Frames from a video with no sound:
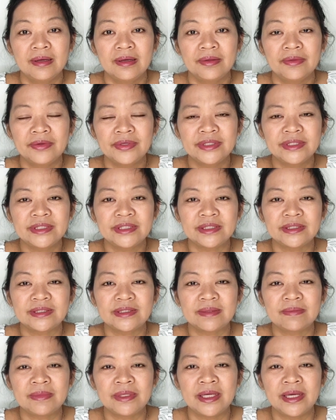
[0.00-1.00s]
there's still
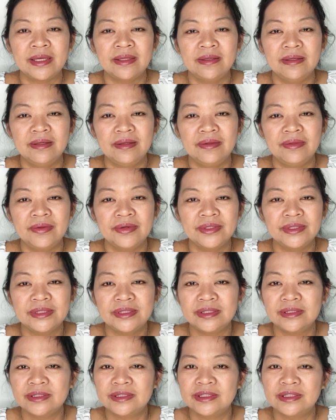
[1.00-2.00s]
some good. There's
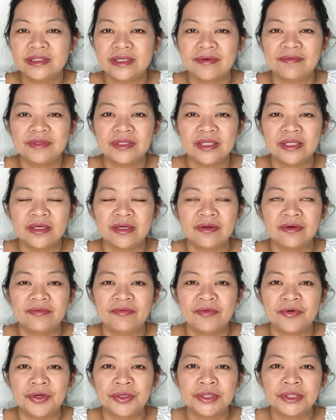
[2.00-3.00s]
still stuff to
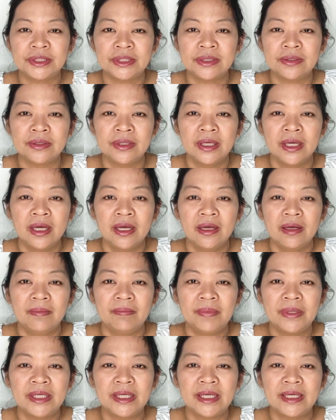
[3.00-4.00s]
look forward to,
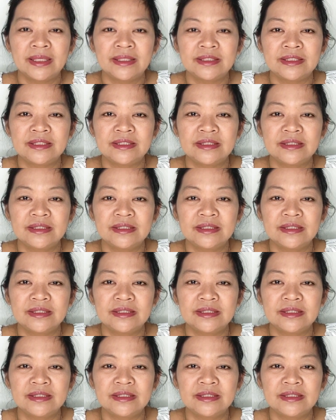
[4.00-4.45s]
because